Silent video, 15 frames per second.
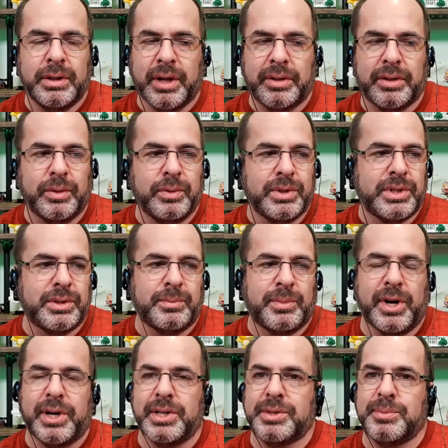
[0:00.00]
Nothing would
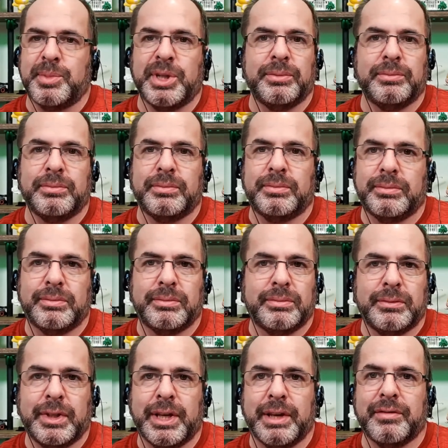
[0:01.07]
surprise me.
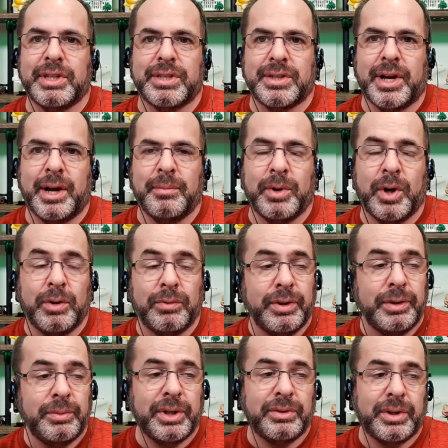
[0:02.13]
Give it time. Hopefully
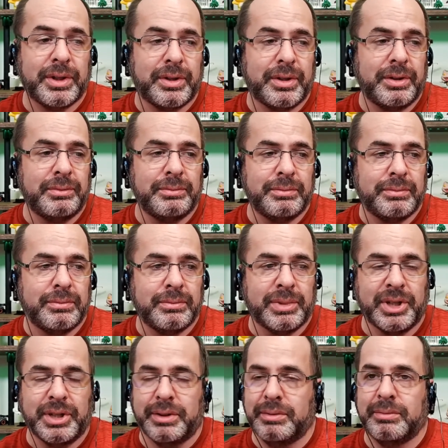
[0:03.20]
we don't get there,
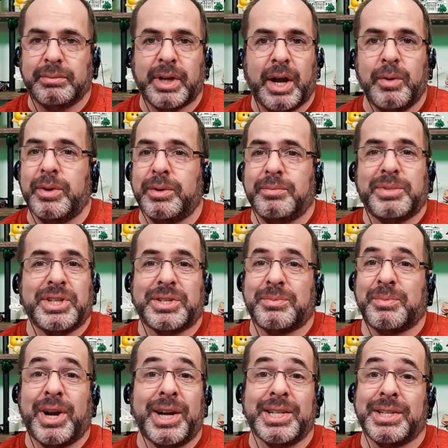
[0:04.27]
but I wouldn't be
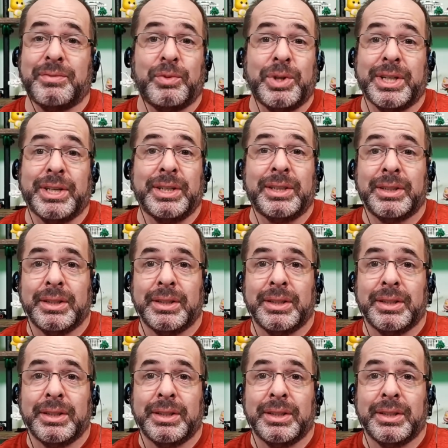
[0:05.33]
surprised if we did.